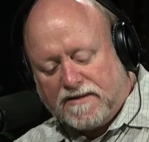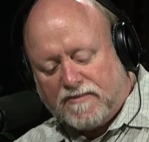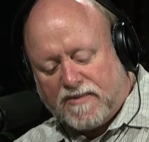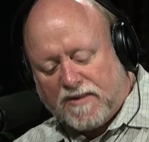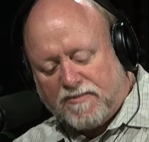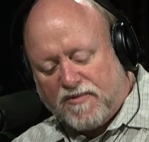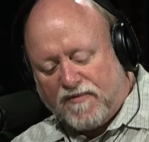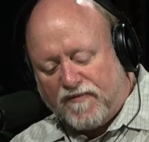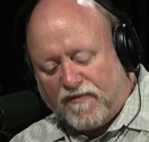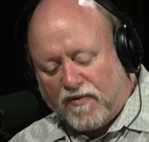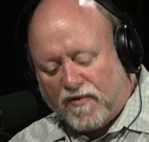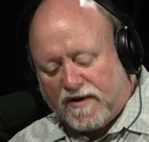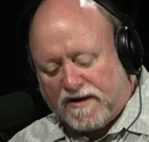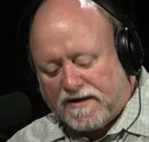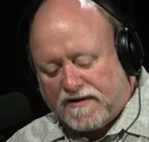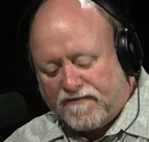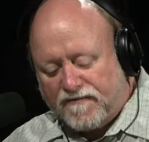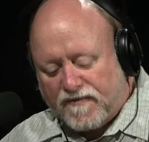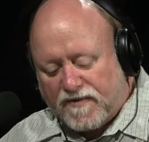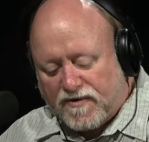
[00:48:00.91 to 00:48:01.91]
by preferring an
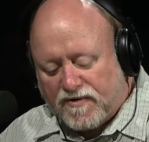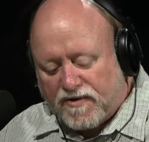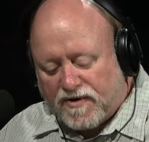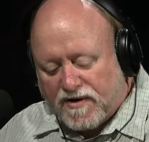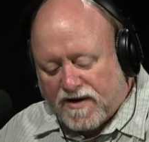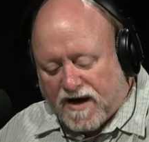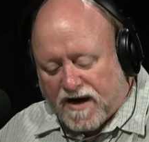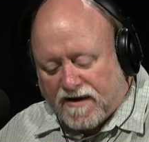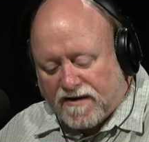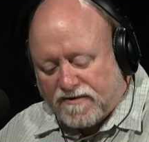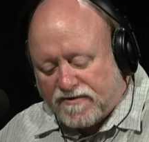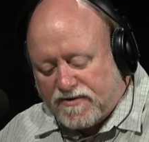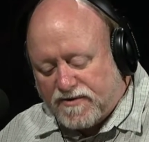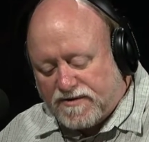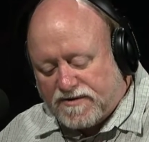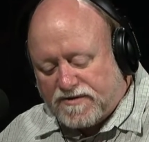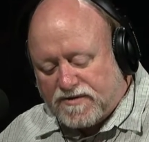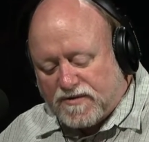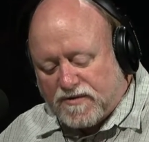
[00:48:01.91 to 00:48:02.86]
inferior God, good